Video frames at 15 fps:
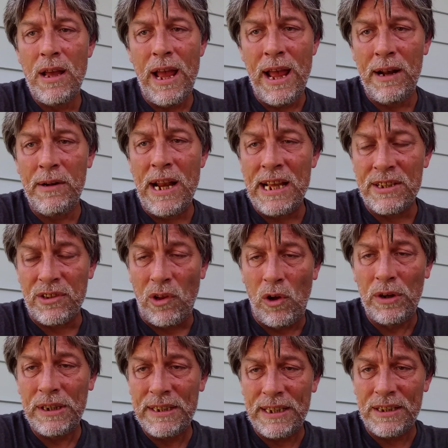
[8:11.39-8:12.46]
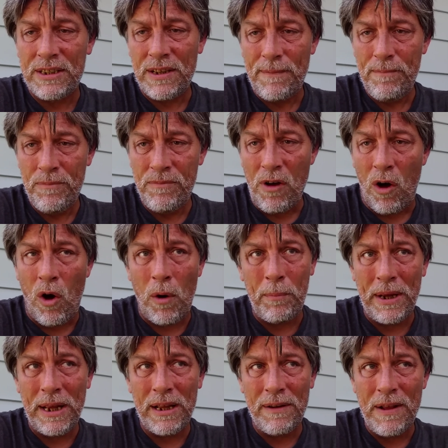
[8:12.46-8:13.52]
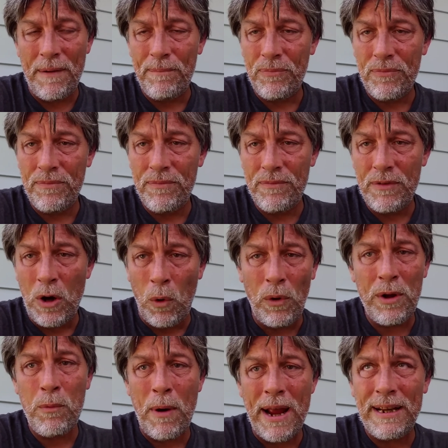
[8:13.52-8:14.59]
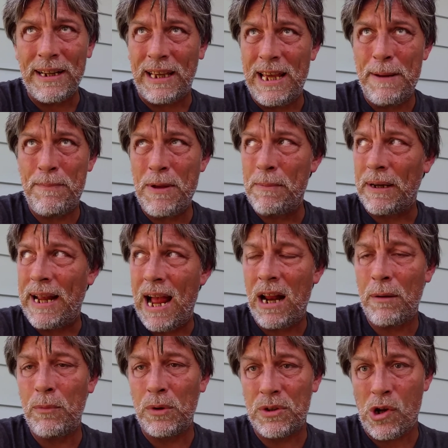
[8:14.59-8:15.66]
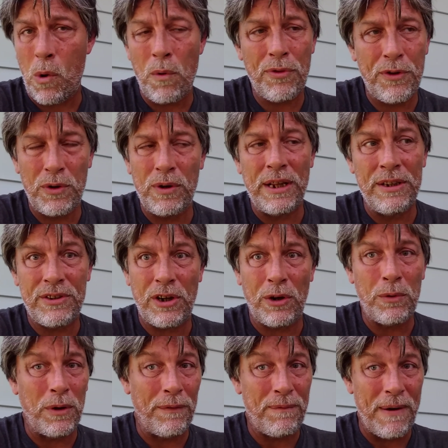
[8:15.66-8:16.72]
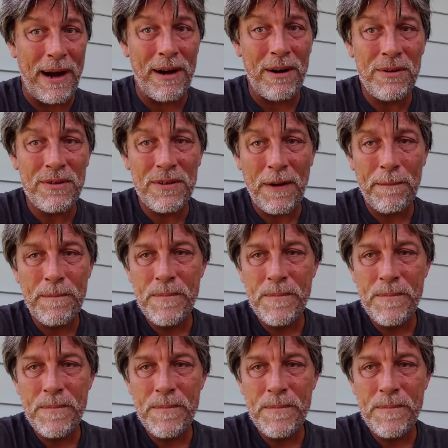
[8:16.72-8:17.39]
And as long as this only way to keep them accountable is going through internal affairs,